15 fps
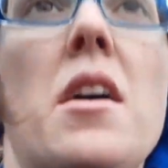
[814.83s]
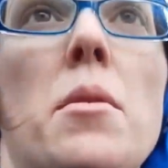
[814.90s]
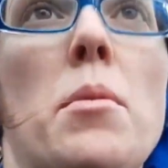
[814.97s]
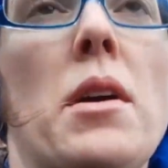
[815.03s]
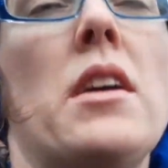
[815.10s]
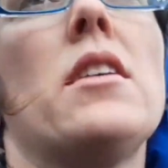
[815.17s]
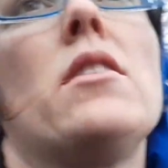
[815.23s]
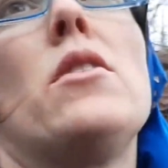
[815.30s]

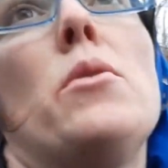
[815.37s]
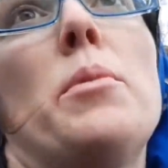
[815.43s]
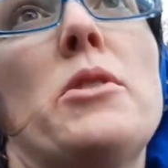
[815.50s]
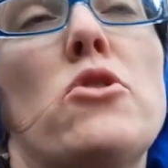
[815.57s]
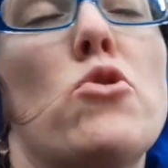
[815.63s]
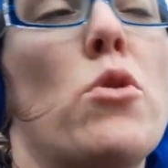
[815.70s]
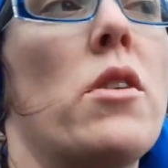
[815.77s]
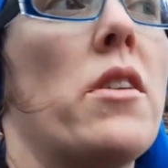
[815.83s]
make it a little bit
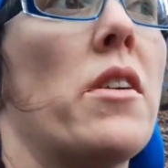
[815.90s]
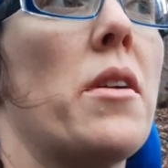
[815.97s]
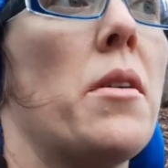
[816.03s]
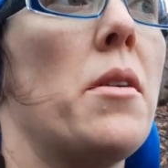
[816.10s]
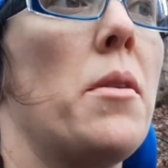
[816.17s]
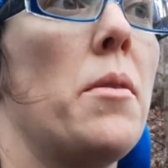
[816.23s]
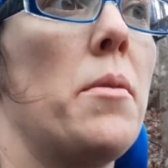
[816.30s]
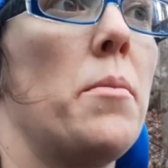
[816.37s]
shorter,
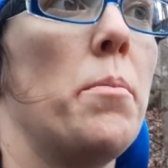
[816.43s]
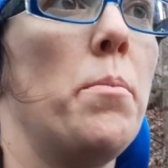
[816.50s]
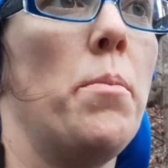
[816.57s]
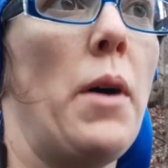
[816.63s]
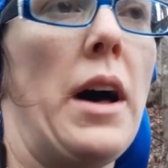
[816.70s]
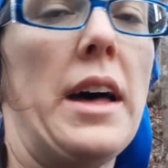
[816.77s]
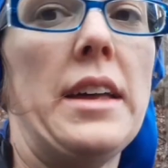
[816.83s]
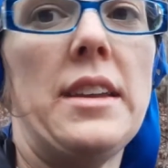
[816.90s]

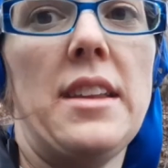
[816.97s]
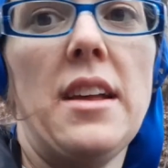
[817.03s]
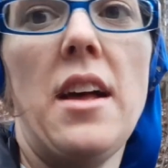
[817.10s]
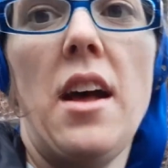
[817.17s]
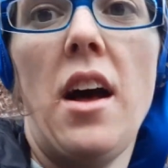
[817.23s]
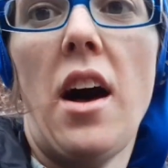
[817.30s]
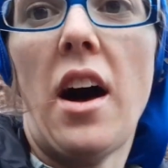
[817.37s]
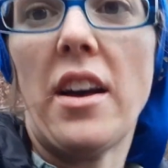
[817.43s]
but
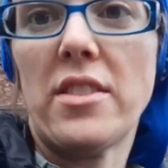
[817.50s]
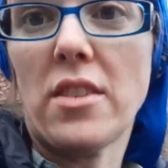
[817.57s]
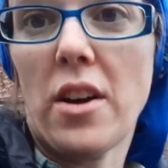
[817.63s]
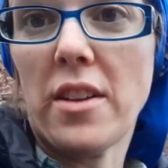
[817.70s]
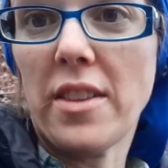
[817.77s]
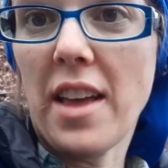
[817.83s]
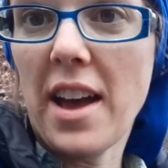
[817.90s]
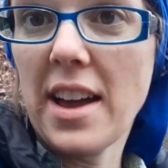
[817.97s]
I saw
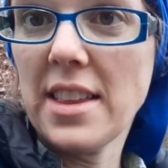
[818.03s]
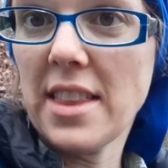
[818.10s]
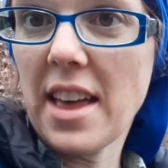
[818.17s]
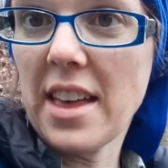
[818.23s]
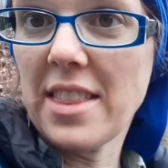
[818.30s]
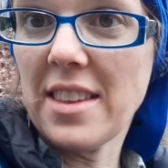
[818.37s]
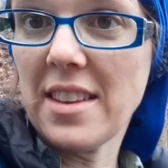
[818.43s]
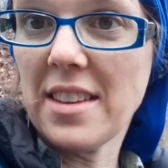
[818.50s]
online
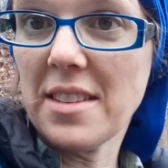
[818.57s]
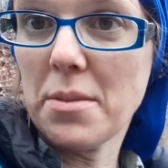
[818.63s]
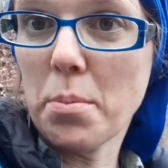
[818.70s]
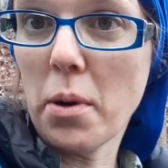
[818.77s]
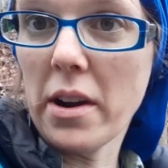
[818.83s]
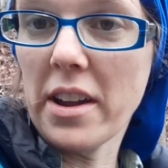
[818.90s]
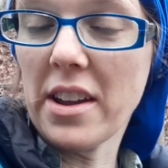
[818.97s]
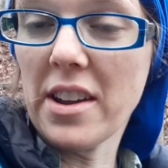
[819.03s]
that this
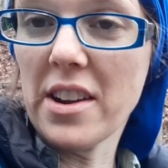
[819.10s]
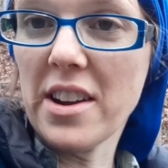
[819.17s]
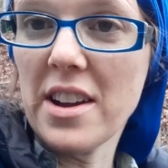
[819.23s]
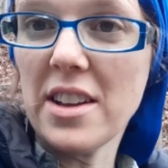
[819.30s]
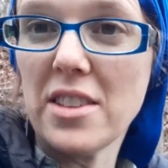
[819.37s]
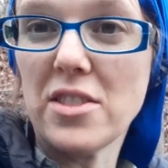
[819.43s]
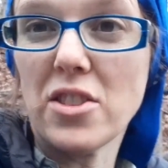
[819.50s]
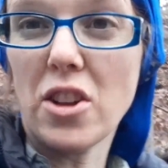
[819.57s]
parking area
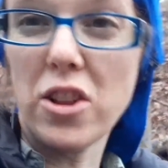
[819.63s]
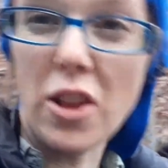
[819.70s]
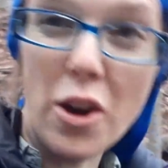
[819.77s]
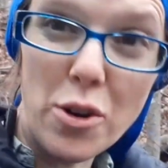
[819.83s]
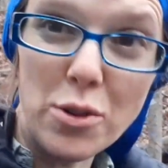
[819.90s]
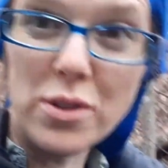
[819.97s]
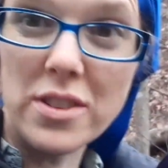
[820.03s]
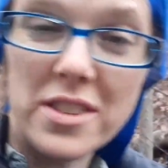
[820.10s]
is
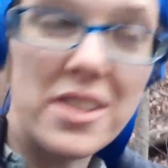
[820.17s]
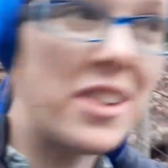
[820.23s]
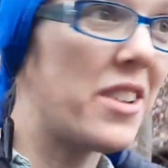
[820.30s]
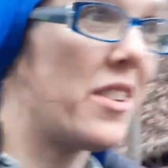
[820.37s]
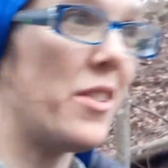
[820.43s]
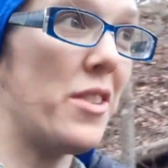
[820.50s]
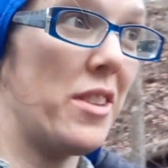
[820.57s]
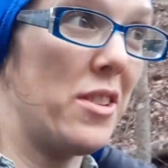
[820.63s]
closed,
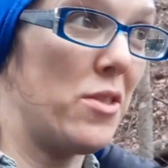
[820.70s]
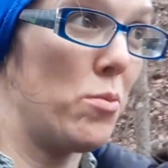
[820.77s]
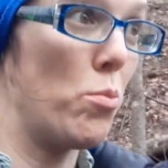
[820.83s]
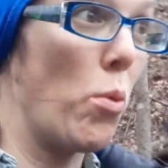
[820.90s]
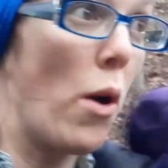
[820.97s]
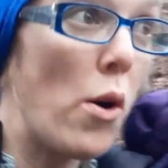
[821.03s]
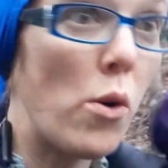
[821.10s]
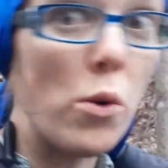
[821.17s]
or this
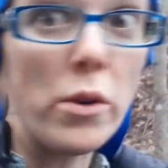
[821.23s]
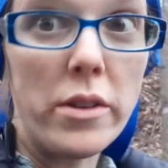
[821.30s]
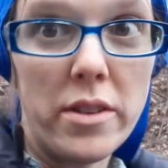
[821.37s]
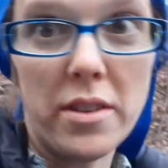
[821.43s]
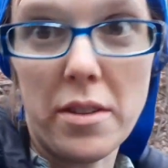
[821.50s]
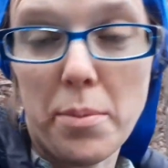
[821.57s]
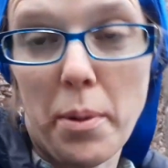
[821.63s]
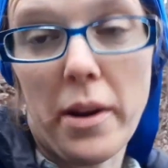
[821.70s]
road to
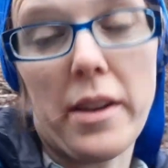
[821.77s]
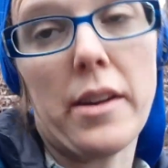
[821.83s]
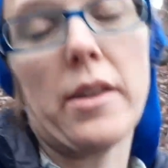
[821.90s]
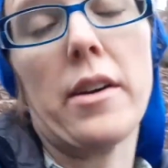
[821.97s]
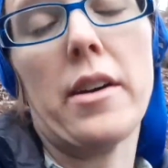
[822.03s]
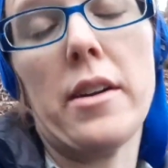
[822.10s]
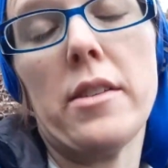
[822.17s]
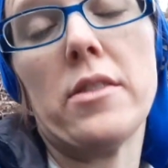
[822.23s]
this parking
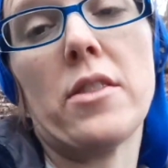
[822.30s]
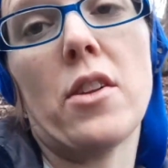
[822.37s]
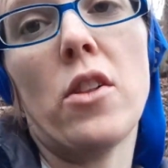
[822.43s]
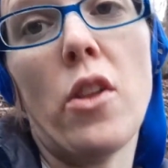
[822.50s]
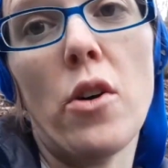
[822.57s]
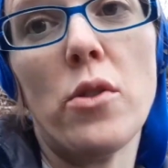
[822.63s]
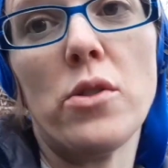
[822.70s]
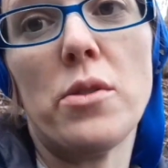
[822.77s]
area is
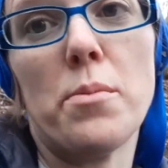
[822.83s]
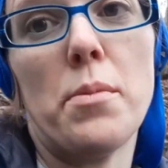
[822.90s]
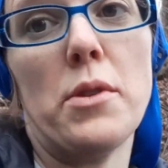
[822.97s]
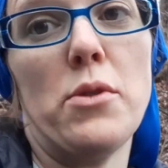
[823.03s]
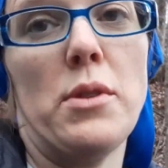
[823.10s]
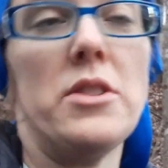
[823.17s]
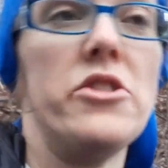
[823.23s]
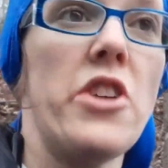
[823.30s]
closed
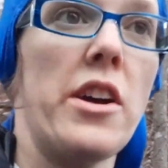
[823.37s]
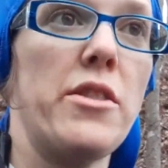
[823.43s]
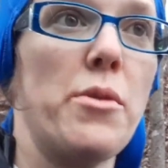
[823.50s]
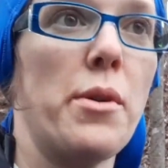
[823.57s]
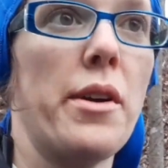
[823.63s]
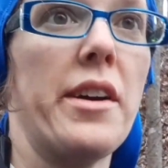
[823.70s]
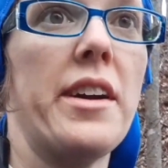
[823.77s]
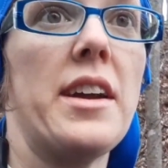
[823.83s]
between
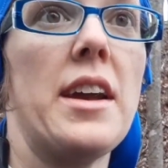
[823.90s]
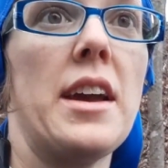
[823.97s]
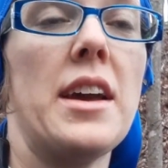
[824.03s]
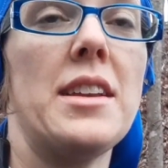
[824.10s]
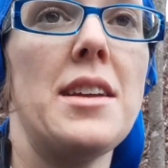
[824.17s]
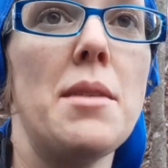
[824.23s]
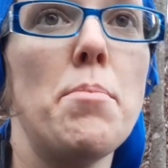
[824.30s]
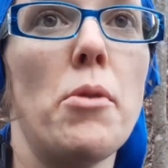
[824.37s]
January
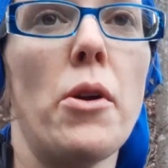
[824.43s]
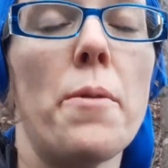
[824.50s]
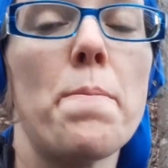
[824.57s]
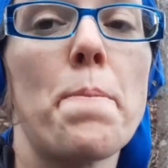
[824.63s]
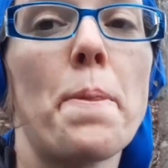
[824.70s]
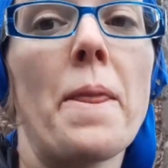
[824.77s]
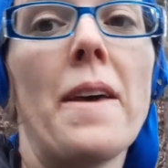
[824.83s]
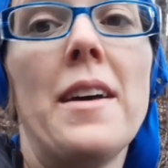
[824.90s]
and April.
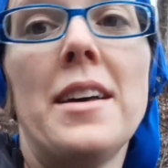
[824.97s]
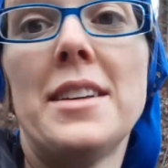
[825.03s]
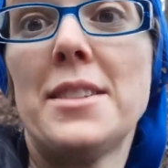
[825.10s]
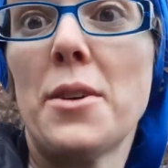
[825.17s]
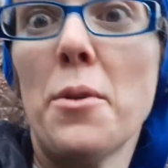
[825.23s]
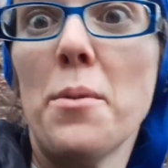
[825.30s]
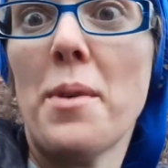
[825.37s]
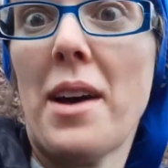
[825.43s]

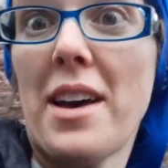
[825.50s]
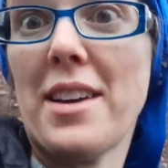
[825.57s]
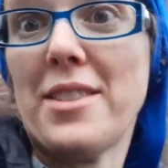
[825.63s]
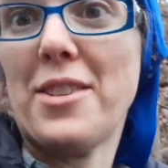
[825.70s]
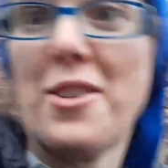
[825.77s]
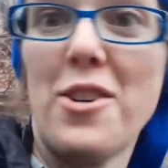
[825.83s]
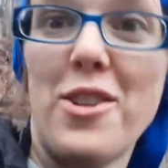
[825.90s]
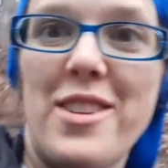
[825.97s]
So I had
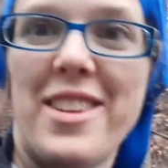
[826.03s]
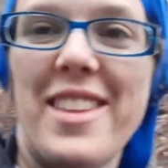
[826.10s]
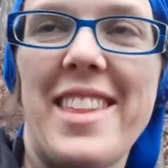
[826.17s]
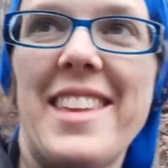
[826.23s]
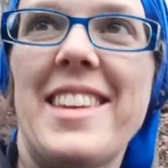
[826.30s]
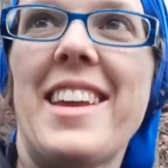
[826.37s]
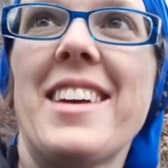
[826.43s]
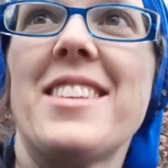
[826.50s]
to go to the
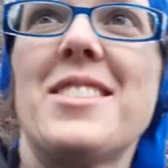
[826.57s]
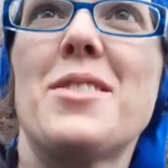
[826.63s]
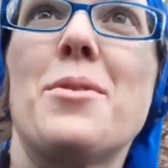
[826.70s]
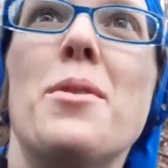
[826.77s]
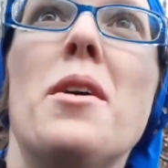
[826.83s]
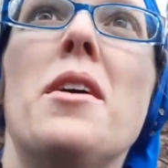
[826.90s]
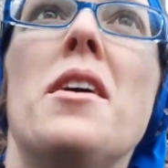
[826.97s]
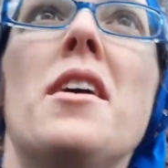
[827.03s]
next
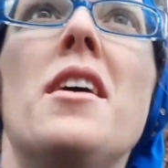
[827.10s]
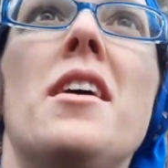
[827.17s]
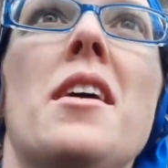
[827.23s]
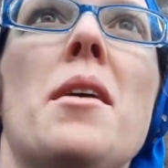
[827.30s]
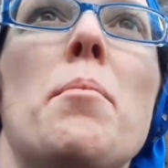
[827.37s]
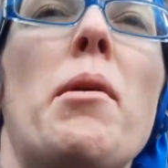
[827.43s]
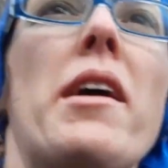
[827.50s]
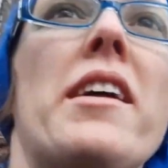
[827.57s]

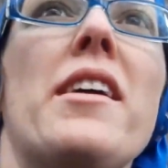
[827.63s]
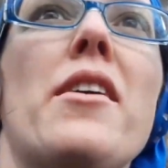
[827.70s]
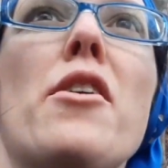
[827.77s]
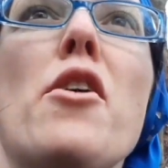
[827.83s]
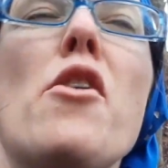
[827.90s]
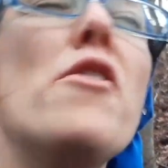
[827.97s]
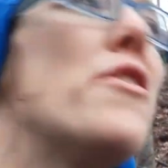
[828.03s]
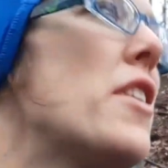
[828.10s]
parking area
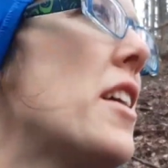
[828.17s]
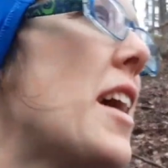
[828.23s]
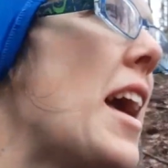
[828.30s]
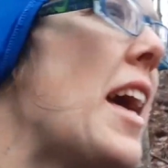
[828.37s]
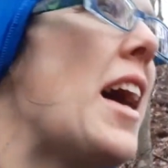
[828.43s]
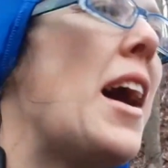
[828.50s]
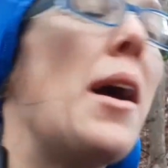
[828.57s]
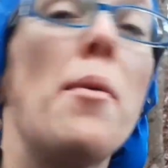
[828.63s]
over.
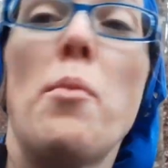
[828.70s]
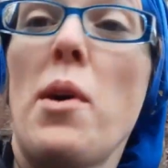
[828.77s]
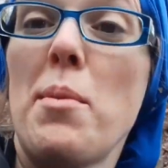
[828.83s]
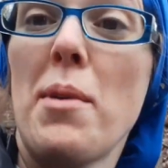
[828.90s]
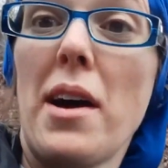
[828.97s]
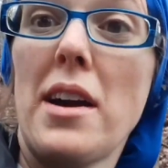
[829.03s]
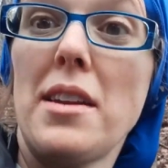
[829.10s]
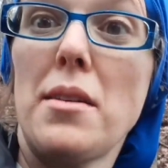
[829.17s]
I'm way
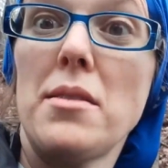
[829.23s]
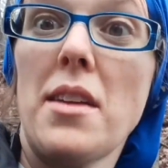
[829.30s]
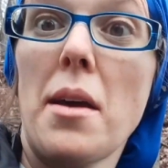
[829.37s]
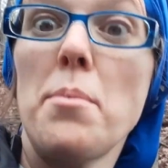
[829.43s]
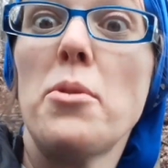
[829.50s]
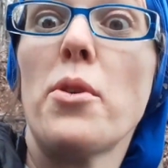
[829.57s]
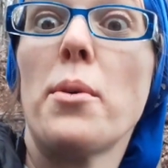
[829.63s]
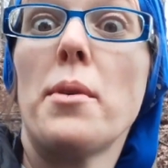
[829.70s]
behind on time,
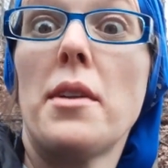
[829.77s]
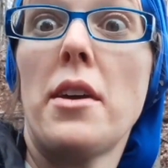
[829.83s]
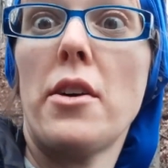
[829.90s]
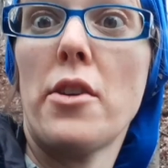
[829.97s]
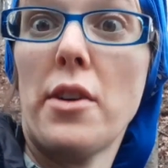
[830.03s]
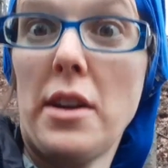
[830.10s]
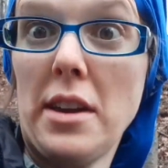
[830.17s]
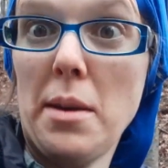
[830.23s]
so I'm gonna
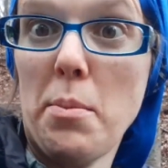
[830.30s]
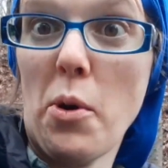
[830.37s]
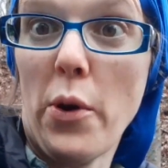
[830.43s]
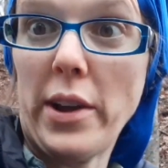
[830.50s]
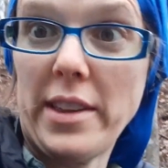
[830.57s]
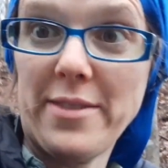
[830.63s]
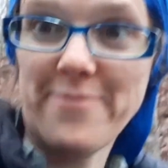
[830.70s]
hurry and keep going.